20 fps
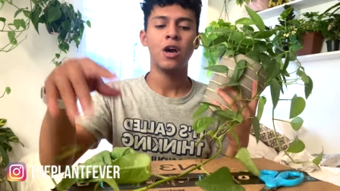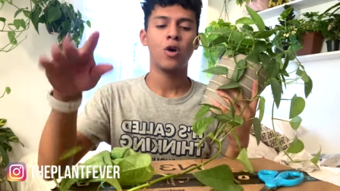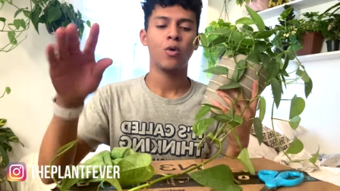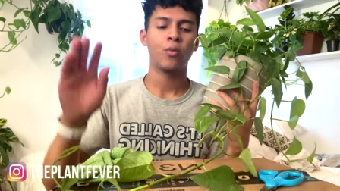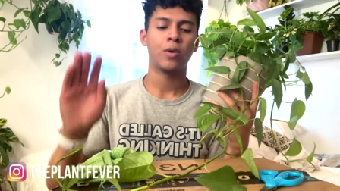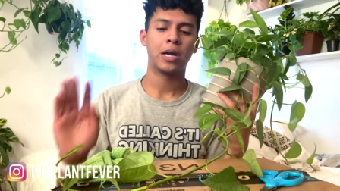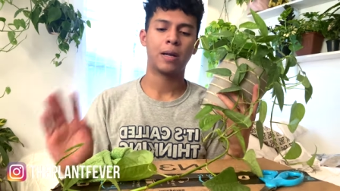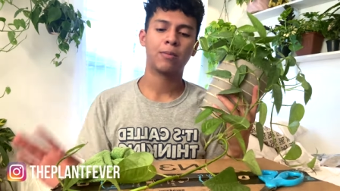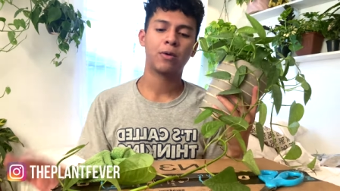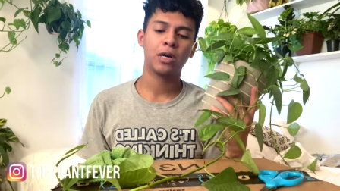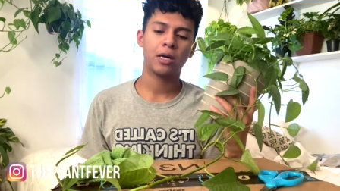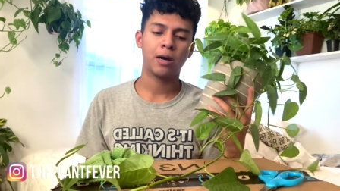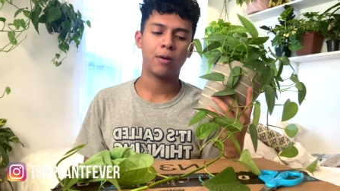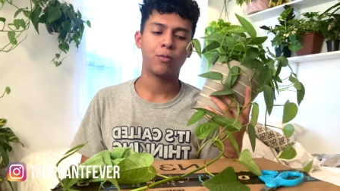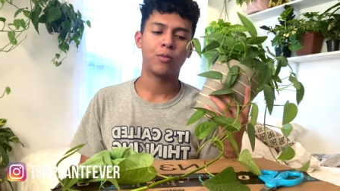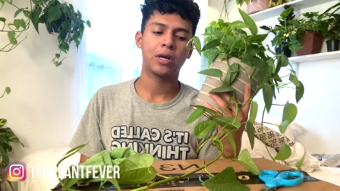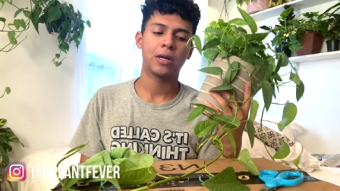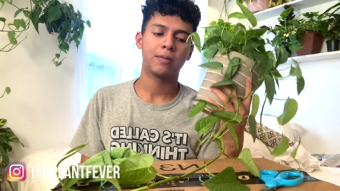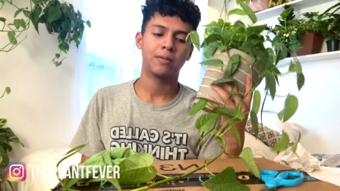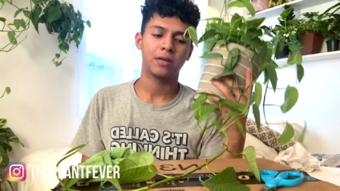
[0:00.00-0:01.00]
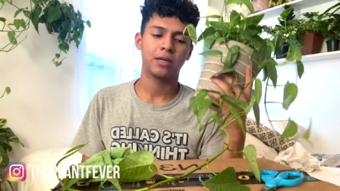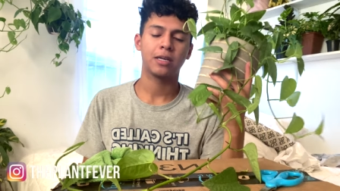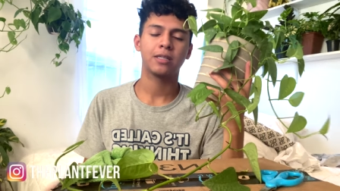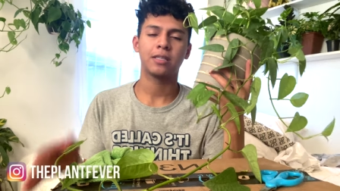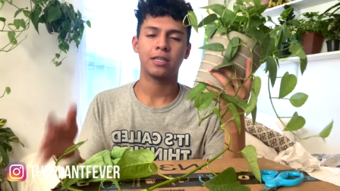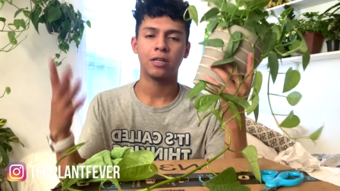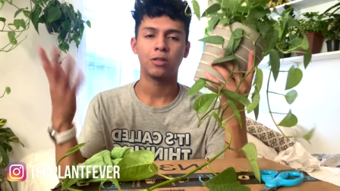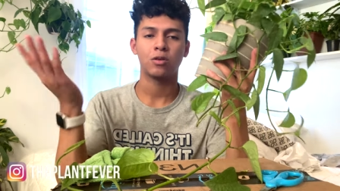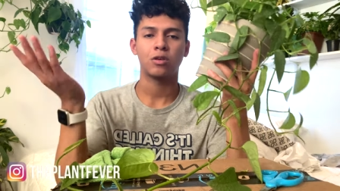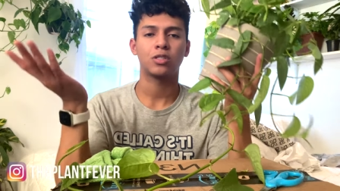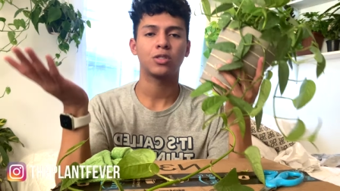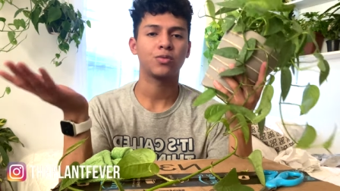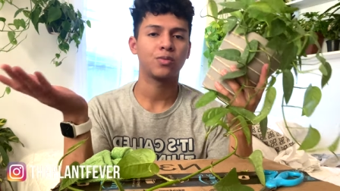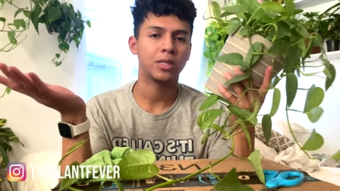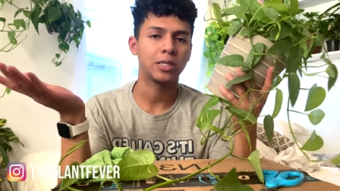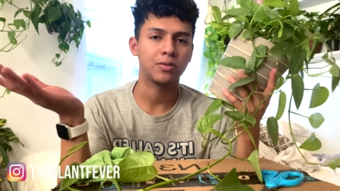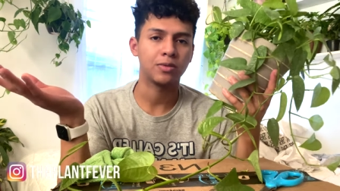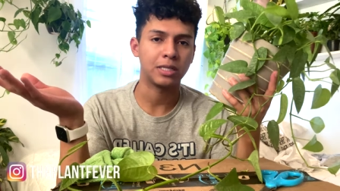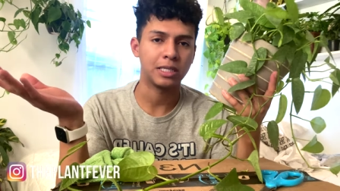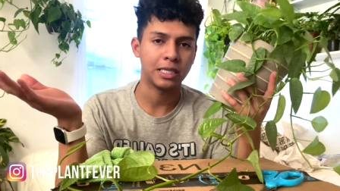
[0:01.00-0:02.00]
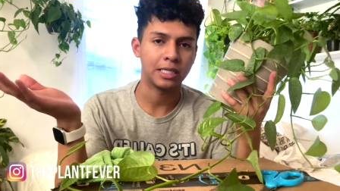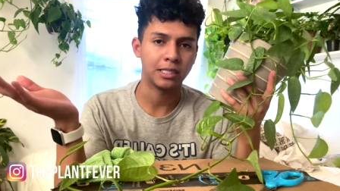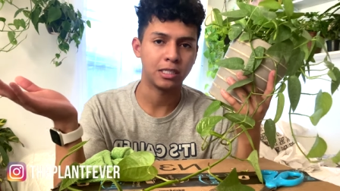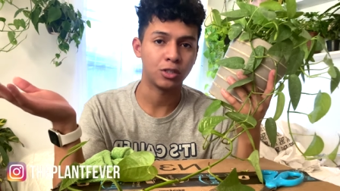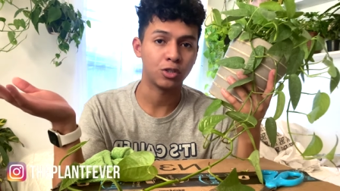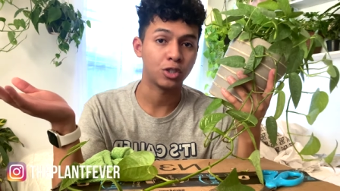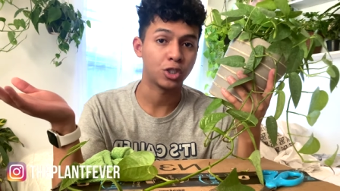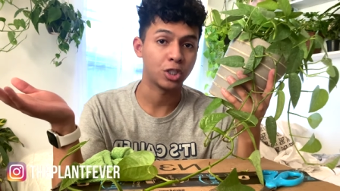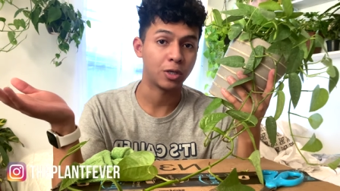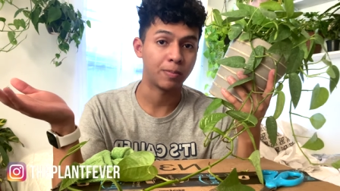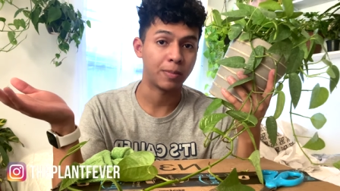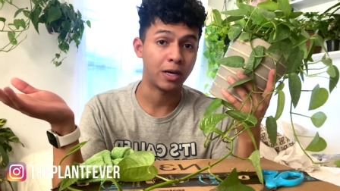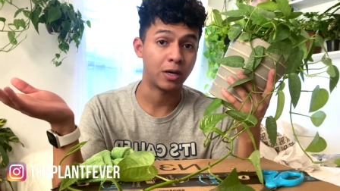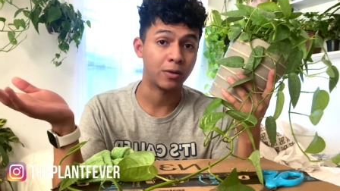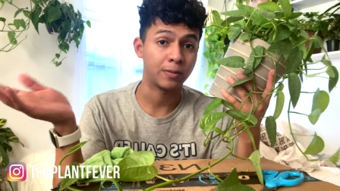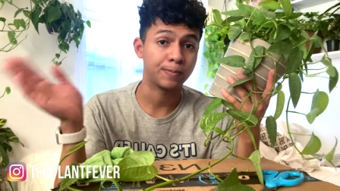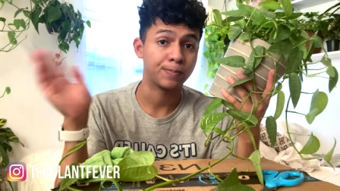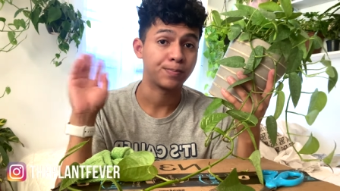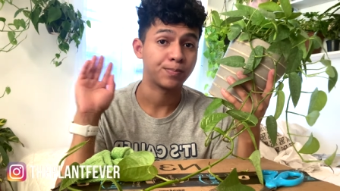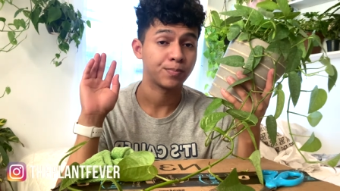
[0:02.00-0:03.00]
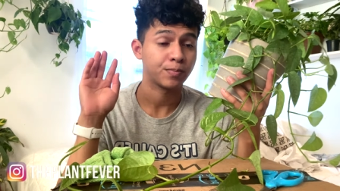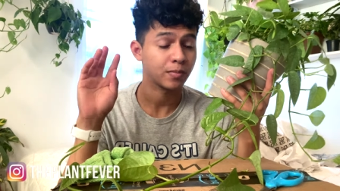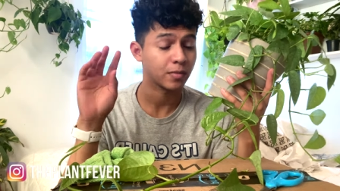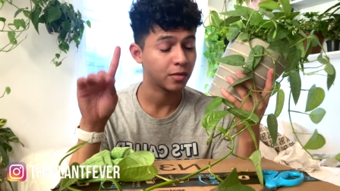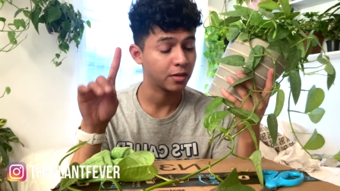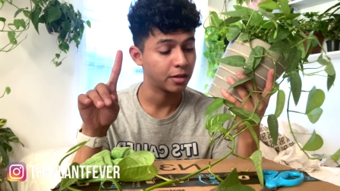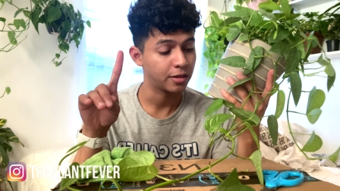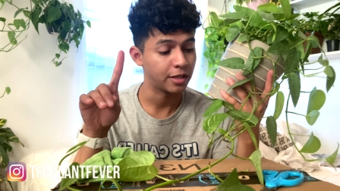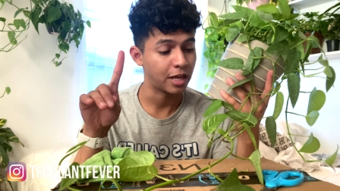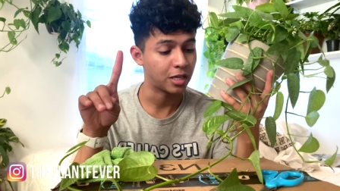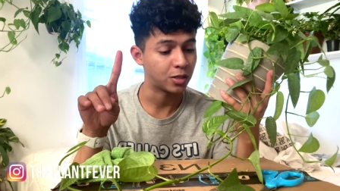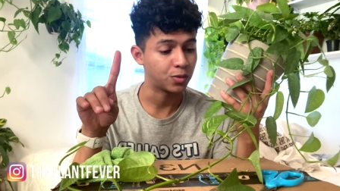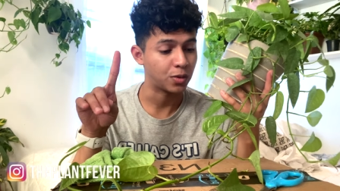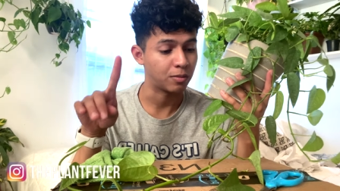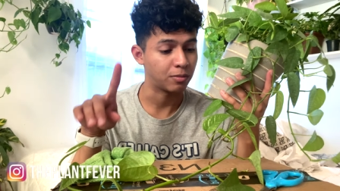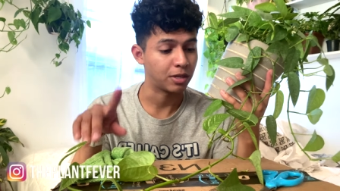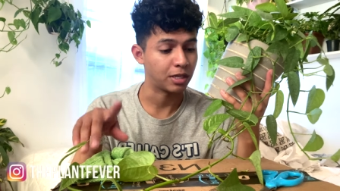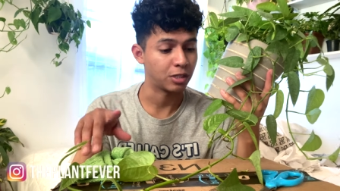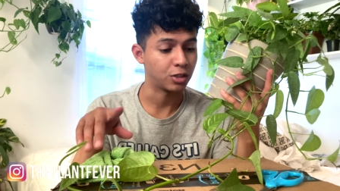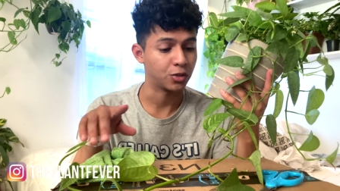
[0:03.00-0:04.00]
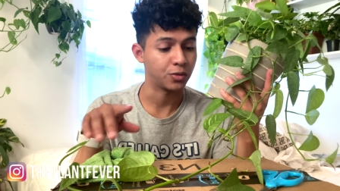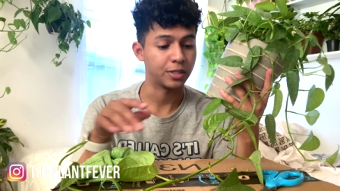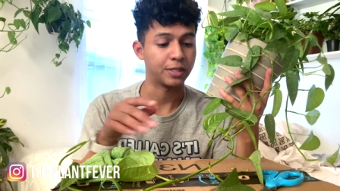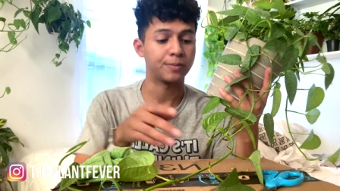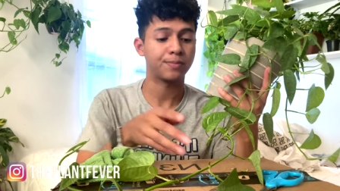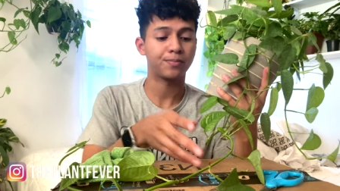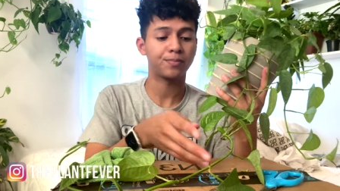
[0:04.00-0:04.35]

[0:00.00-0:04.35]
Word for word: When I'm going, when I'm, cause, and it's also really, really easy to ship out. That's why I'm gonna do it.